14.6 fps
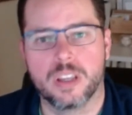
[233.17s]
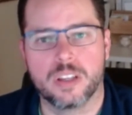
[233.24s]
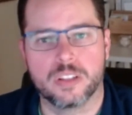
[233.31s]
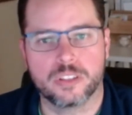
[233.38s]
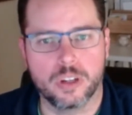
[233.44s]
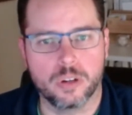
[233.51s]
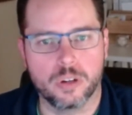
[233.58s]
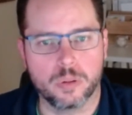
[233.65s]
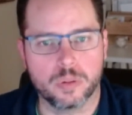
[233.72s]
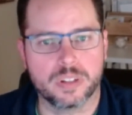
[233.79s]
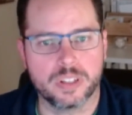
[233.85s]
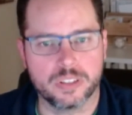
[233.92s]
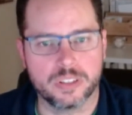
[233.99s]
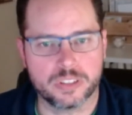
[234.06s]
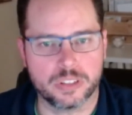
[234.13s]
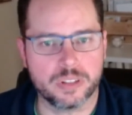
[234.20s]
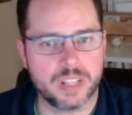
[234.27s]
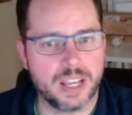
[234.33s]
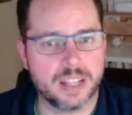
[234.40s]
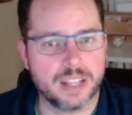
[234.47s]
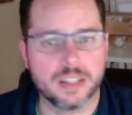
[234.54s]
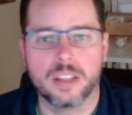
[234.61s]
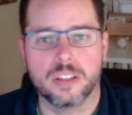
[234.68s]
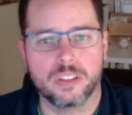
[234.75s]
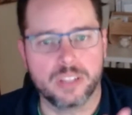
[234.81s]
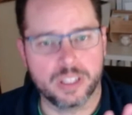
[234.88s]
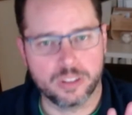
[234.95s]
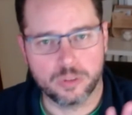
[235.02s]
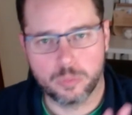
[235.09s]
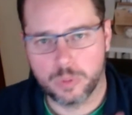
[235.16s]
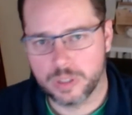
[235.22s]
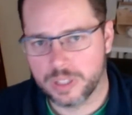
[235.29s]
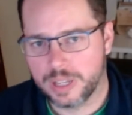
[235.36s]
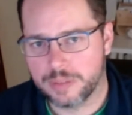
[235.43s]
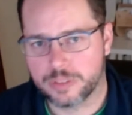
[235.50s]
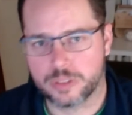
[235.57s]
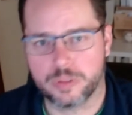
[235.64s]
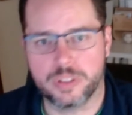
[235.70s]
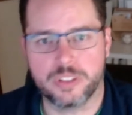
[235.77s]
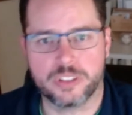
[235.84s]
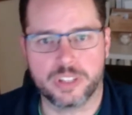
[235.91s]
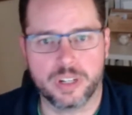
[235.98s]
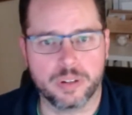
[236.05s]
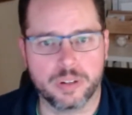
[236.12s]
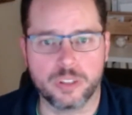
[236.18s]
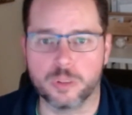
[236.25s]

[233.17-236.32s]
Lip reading: So consider that you will have screen sharing.